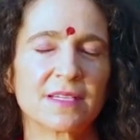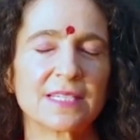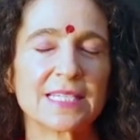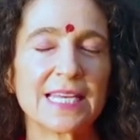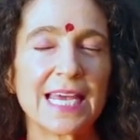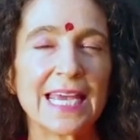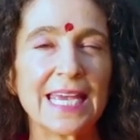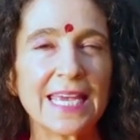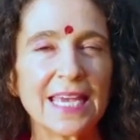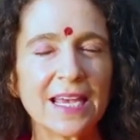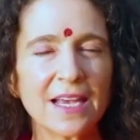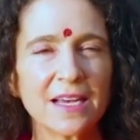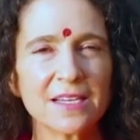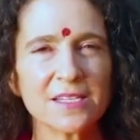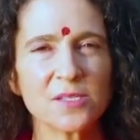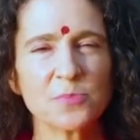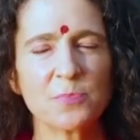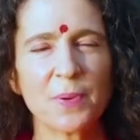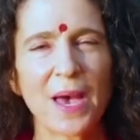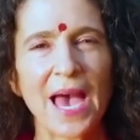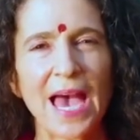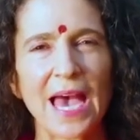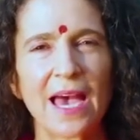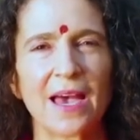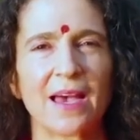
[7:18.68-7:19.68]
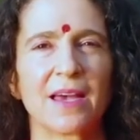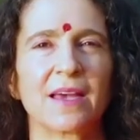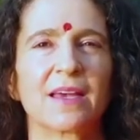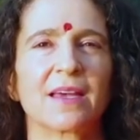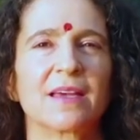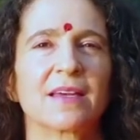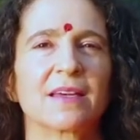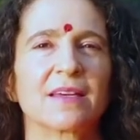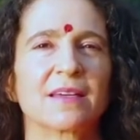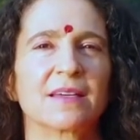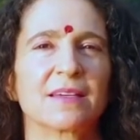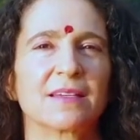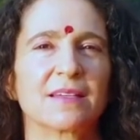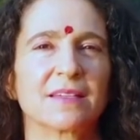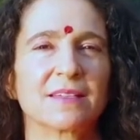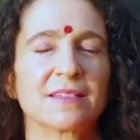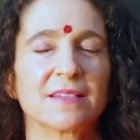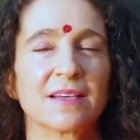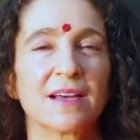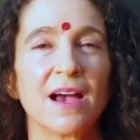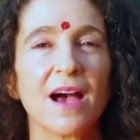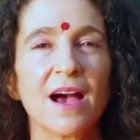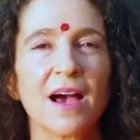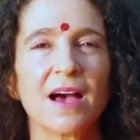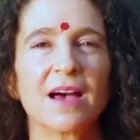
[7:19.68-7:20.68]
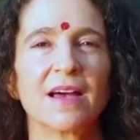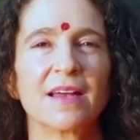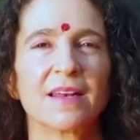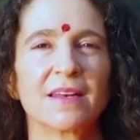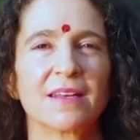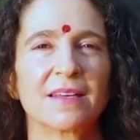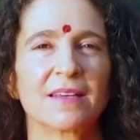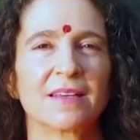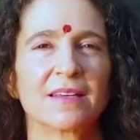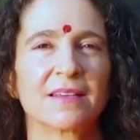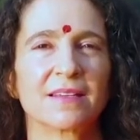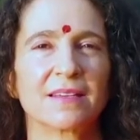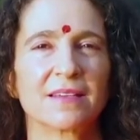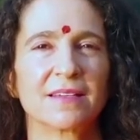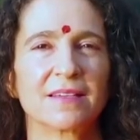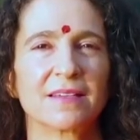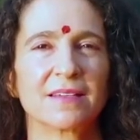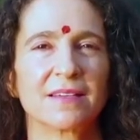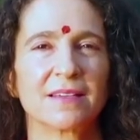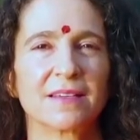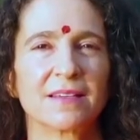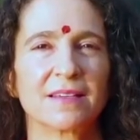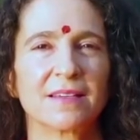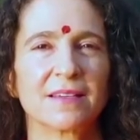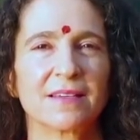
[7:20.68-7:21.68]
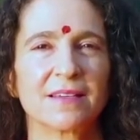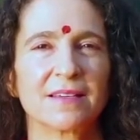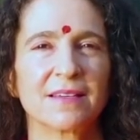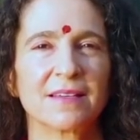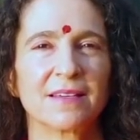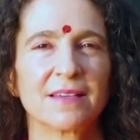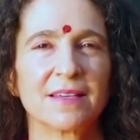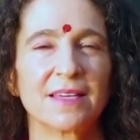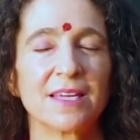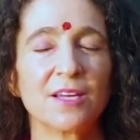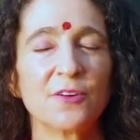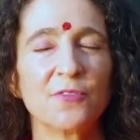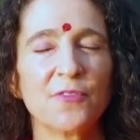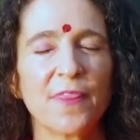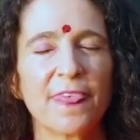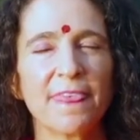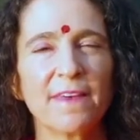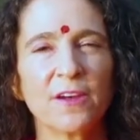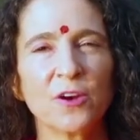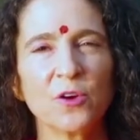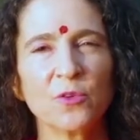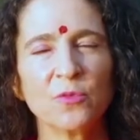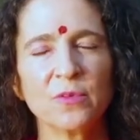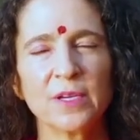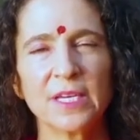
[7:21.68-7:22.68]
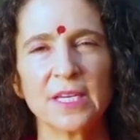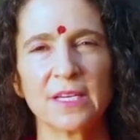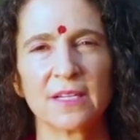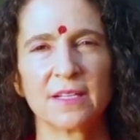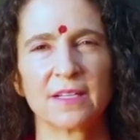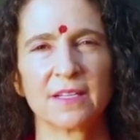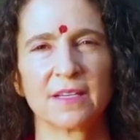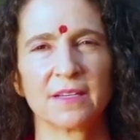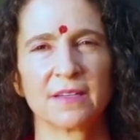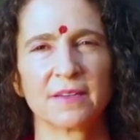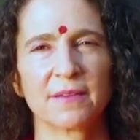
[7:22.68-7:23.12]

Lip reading: take us back to God, if they're real.